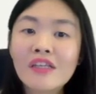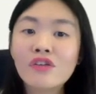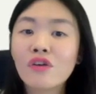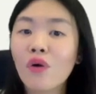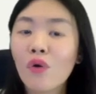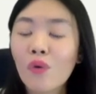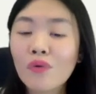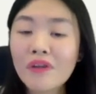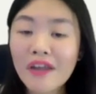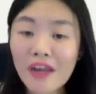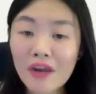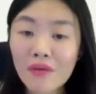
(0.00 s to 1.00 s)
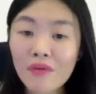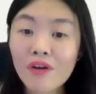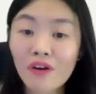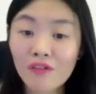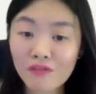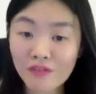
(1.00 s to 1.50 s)
in your own area
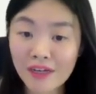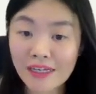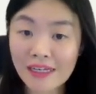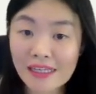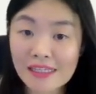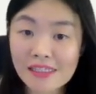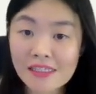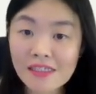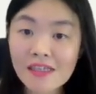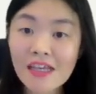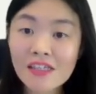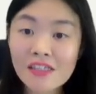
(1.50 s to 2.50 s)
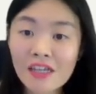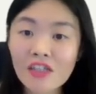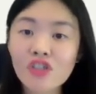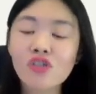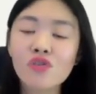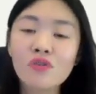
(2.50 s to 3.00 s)
of finances. As
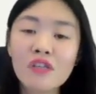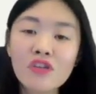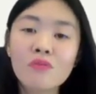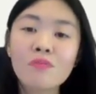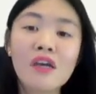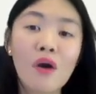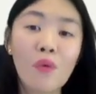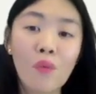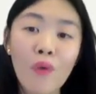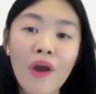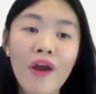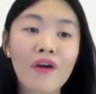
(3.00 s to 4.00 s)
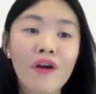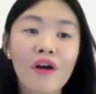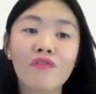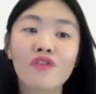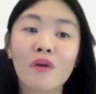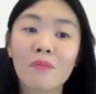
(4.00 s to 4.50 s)
such, you need to be aware
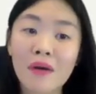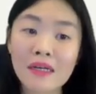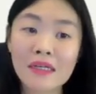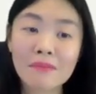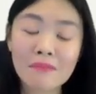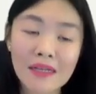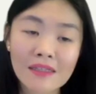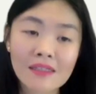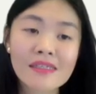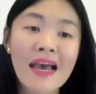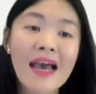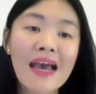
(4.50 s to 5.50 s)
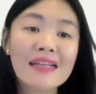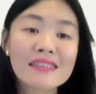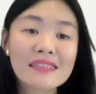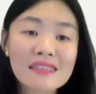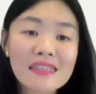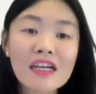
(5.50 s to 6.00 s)
of your money matters and
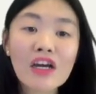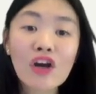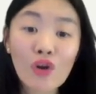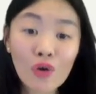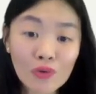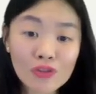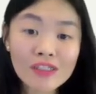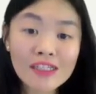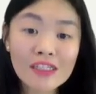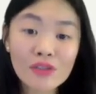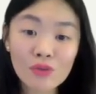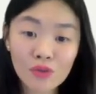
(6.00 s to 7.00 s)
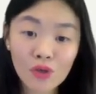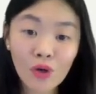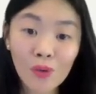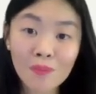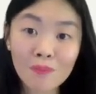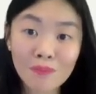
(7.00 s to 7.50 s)
stick closely to your
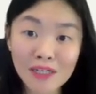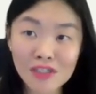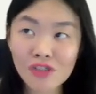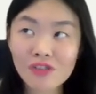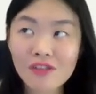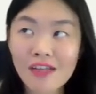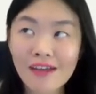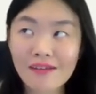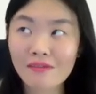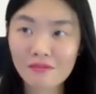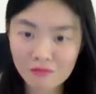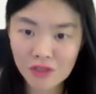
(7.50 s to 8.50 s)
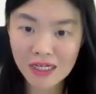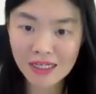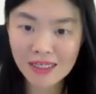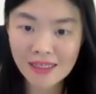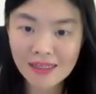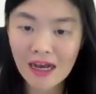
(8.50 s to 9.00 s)
own budgets. Like
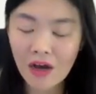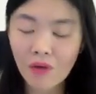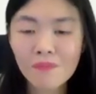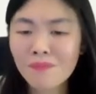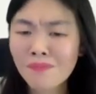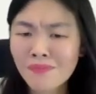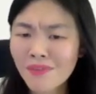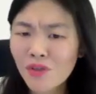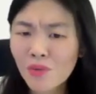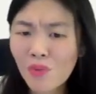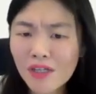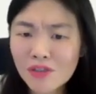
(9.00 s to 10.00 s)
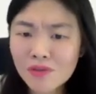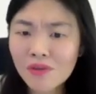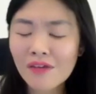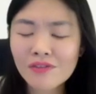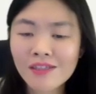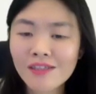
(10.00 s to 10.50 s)
really now, you want to
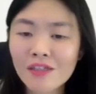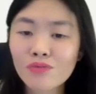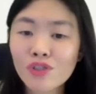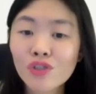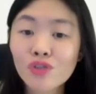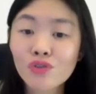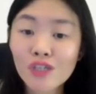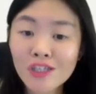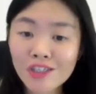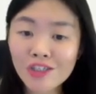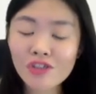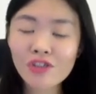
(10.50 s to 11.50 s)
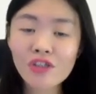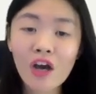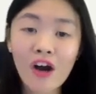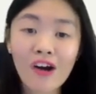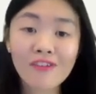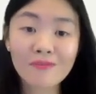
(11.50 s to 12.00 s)
have certain restrictions
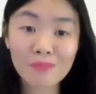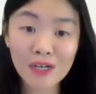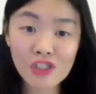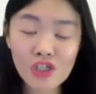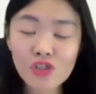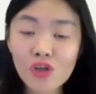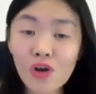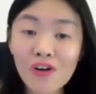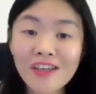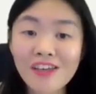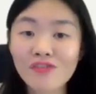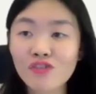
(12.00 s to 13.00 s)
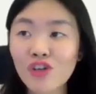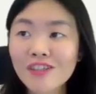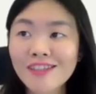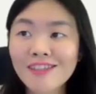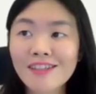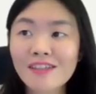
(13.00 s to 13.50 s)
of budgets, or if not
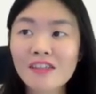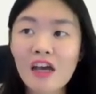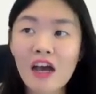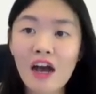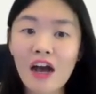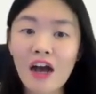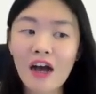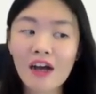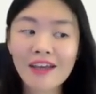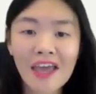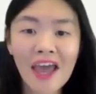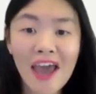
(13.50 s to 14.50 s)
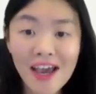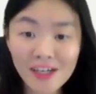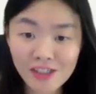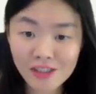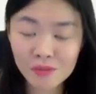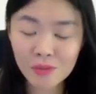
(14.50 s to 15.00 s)
certain
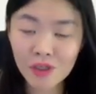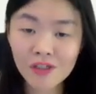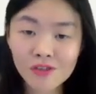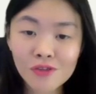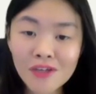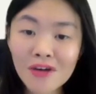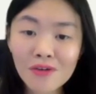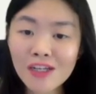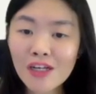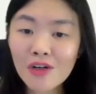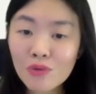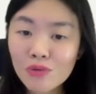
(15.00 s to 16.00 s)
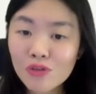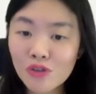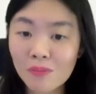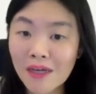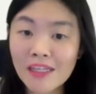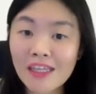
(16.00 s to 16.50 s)
cash, because you can only use
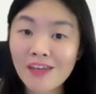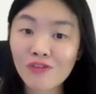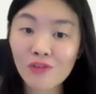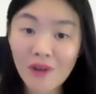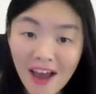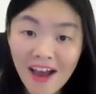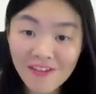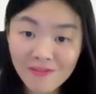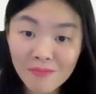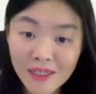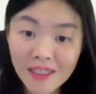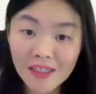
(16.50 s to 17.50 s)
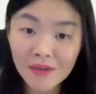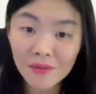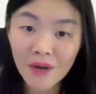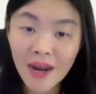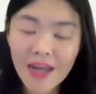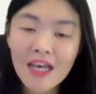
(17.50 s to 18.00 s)
your money if you have money,
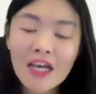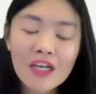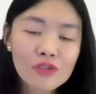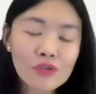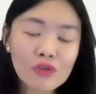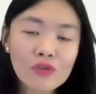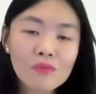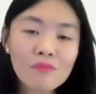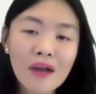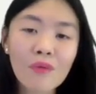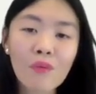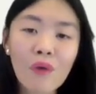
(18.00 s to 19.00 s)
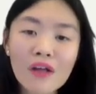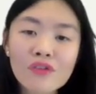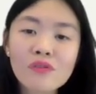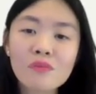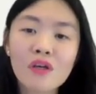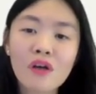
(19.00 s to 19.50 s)
right? So you might want
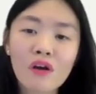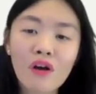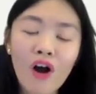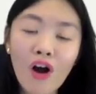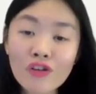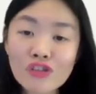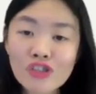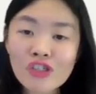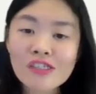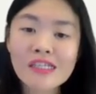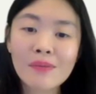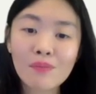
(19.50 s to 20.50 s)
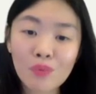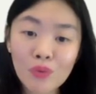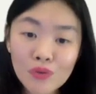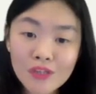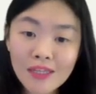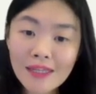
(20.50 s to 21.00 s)
to be consciously
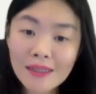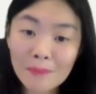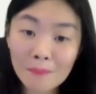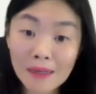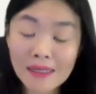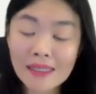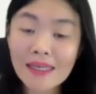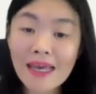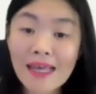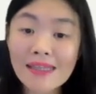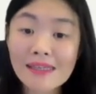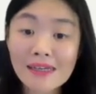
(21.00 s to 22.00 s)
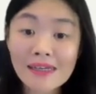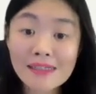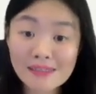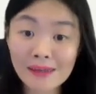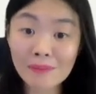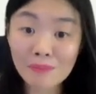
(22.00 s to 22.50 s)
putting the money at
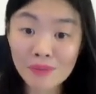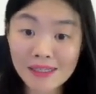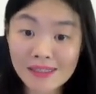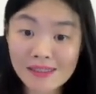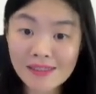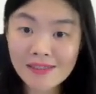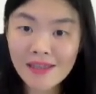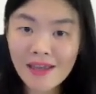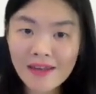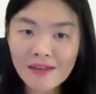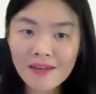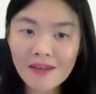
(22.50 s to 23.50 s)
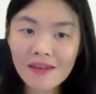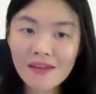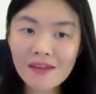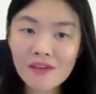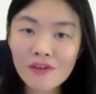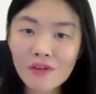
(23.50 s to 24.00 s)
some places. And,
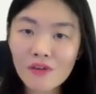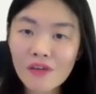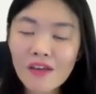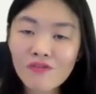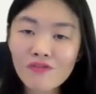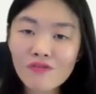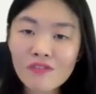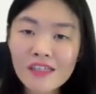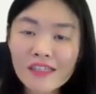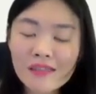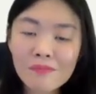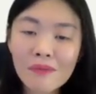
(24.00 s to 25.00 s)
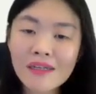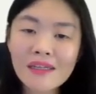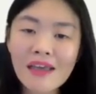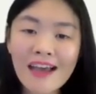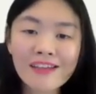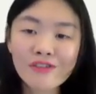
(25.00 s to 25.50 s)
you know, if this
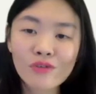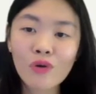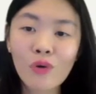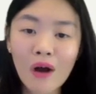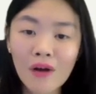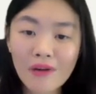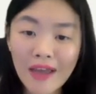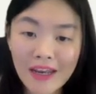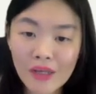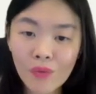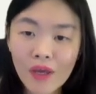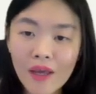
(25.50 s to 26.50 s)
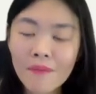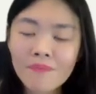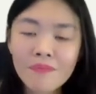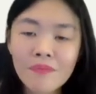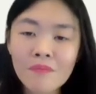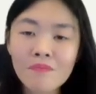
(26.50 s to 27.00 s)
money has to go out anyway,
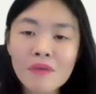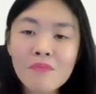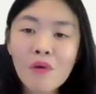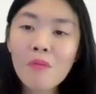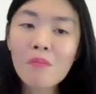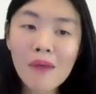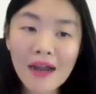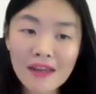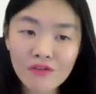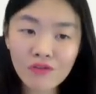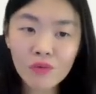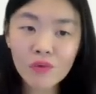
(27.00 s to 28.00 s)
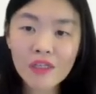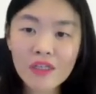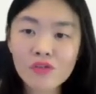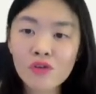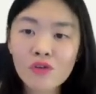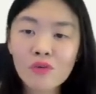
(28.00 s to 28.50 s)
be more mindful with
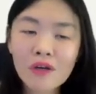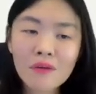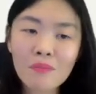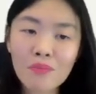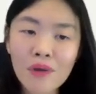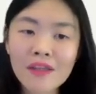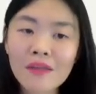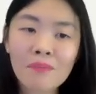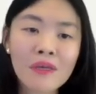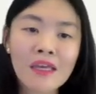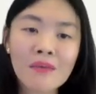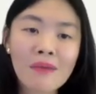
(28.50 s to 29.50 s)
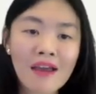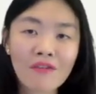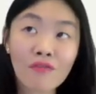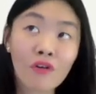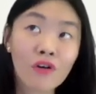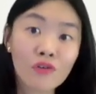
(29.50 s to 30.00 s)
it. So you want to break the piggy
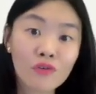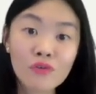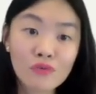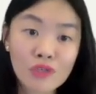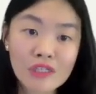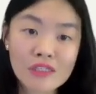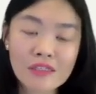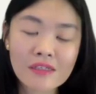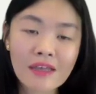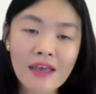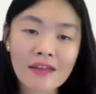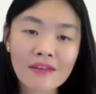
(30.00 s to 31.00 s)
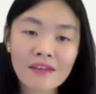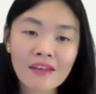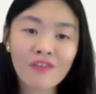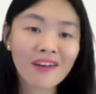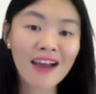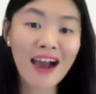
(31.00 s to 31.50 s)
bank for a good reason and
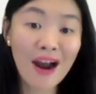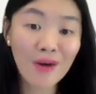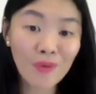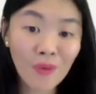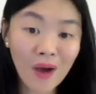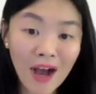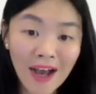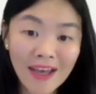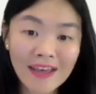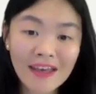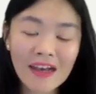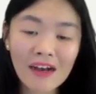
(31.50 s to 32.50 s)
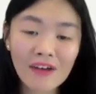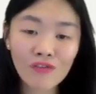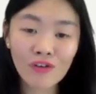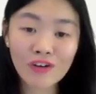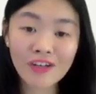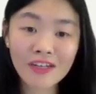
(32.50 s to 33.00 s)
give an ROI
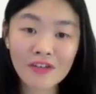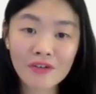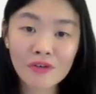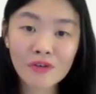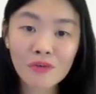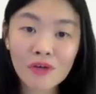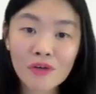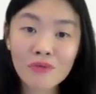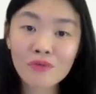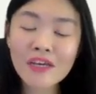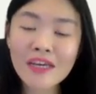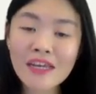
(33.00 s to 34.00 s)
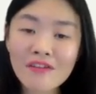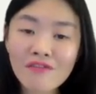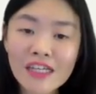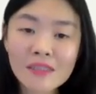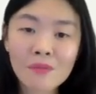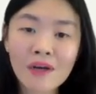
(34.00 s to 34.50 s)
for it. You know, you want to
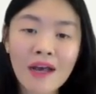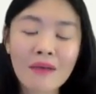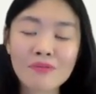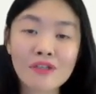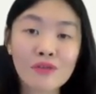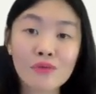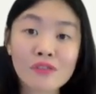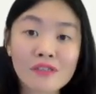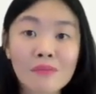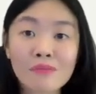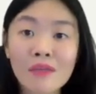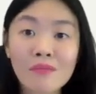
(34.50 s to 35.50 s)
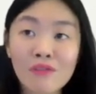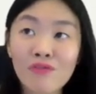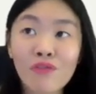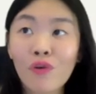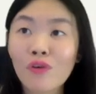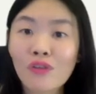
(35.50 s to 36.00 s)
reinvest perhaps into something
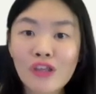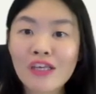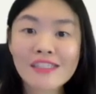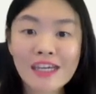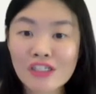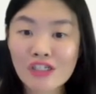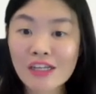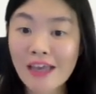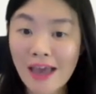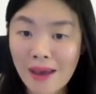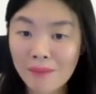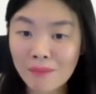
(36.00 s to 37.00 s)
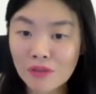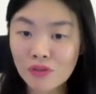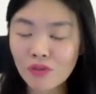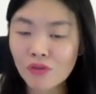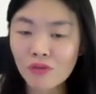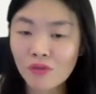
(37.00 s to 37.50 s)
before things actually happen
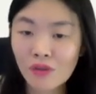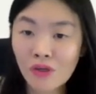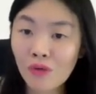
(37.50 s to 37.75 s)
to you.